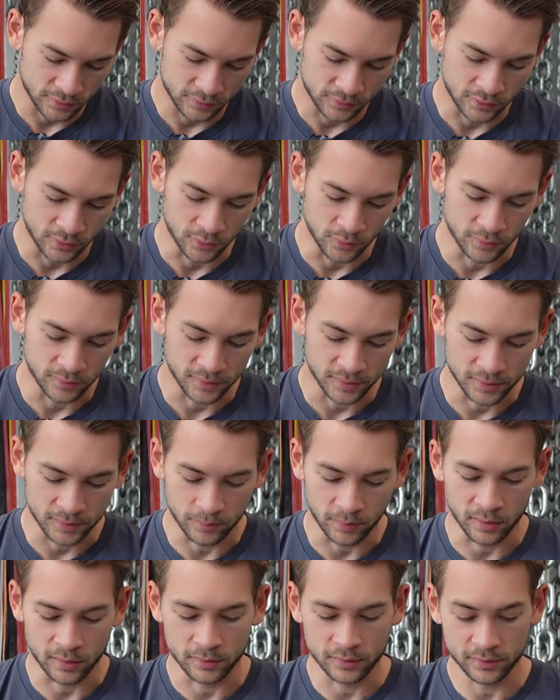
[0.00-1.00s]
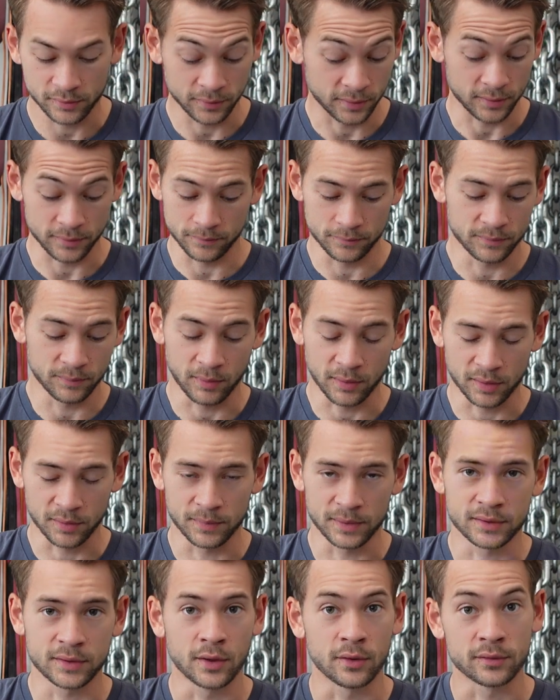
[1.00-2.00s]
to the ball of the
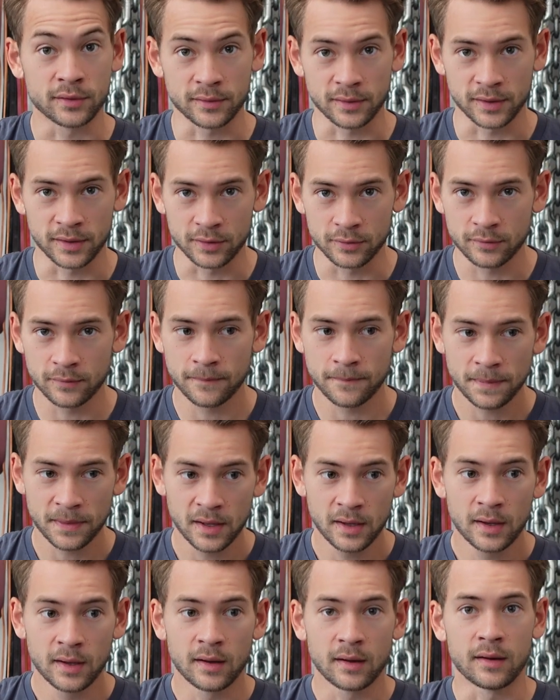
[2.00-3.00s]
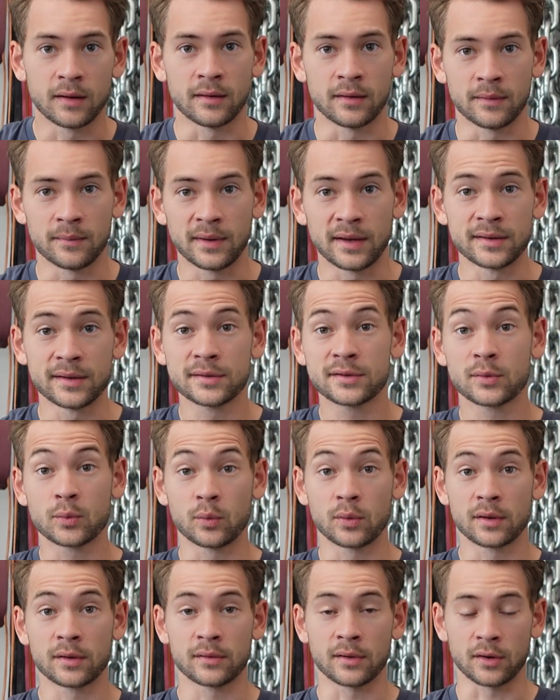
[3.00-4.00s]
big toe to the heel. And that's just
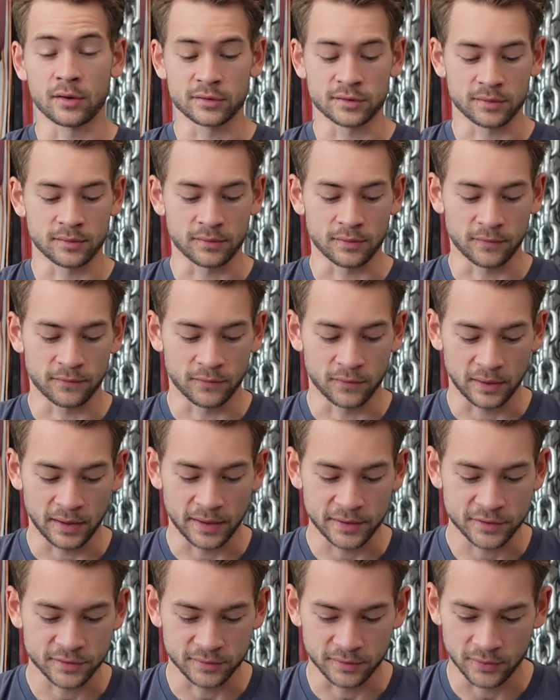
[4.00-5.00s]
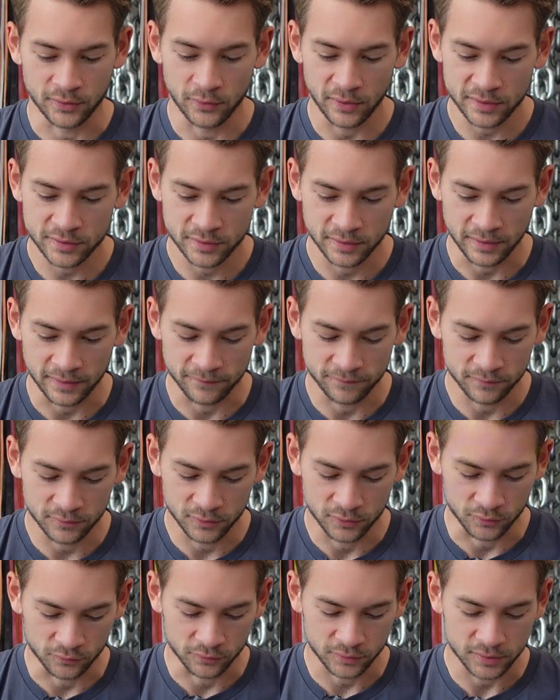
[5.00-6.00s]
one of the arches of your foot actually. You actually have
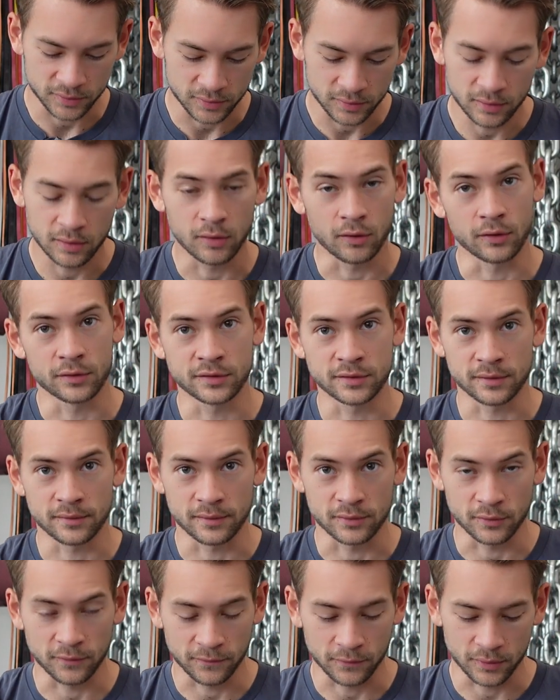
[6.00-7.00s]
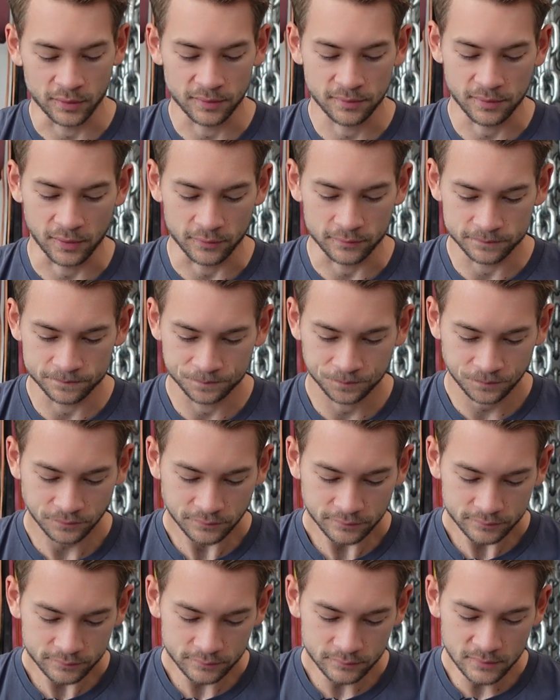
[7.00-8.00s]
3 arches in your foot. So
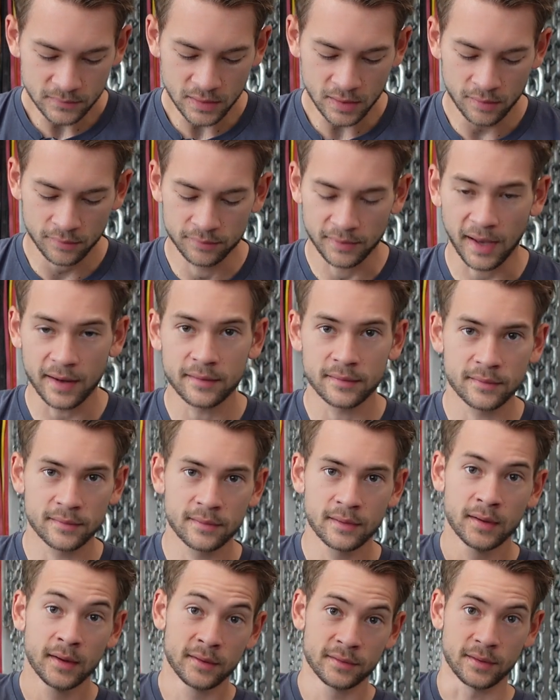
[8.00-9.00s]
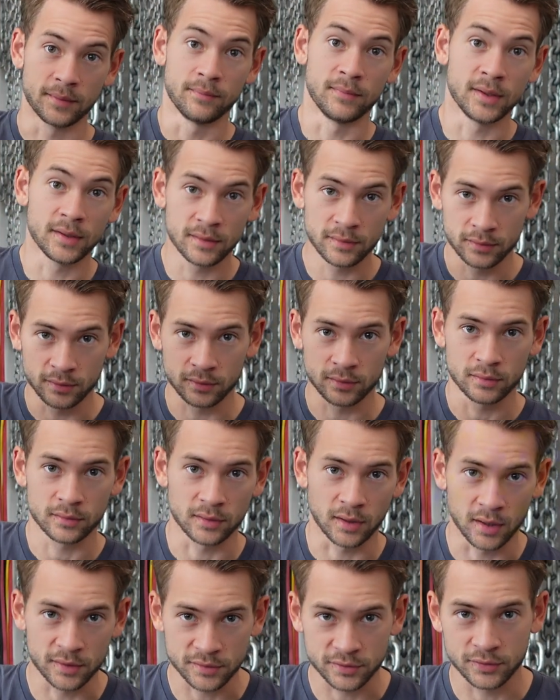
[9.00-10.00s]
that is the medial
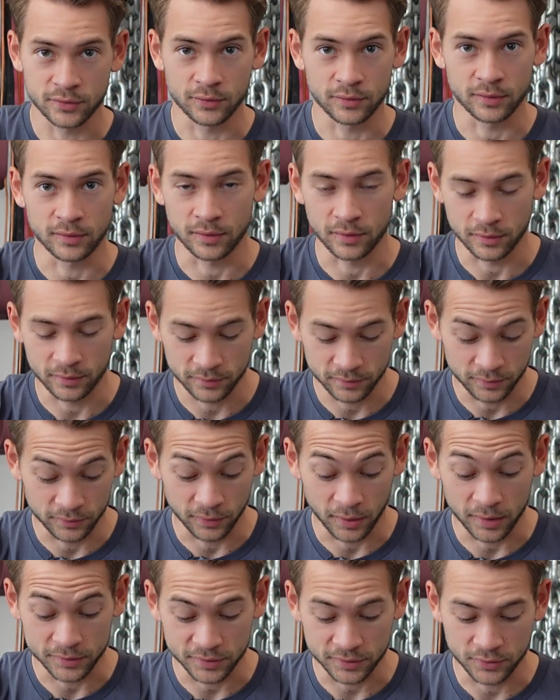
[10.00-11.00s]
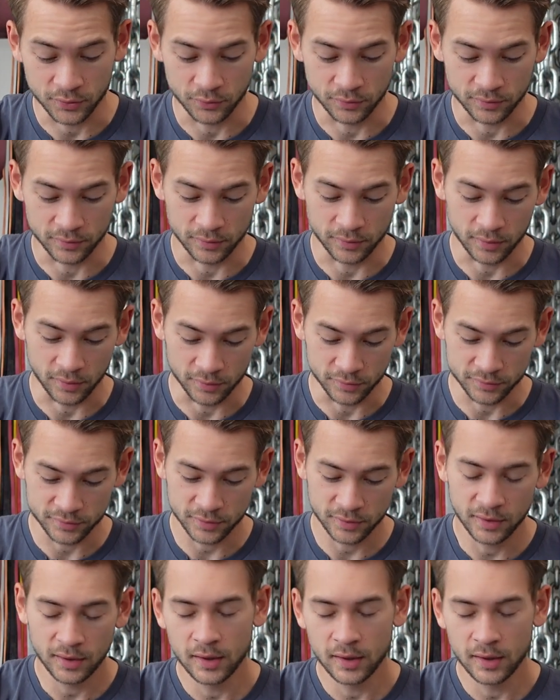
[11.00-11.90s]
longitudinal arch.